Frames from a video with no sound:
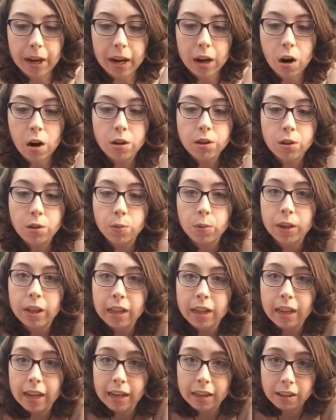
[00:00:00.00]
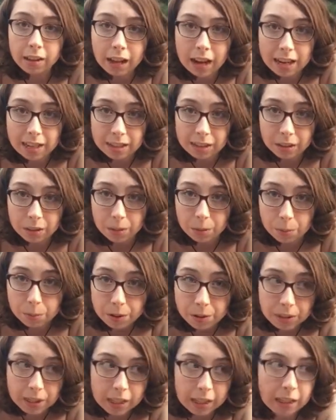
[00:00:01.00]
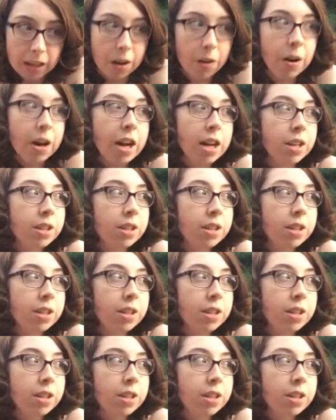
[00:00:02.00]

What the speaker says: I also really like classical music though.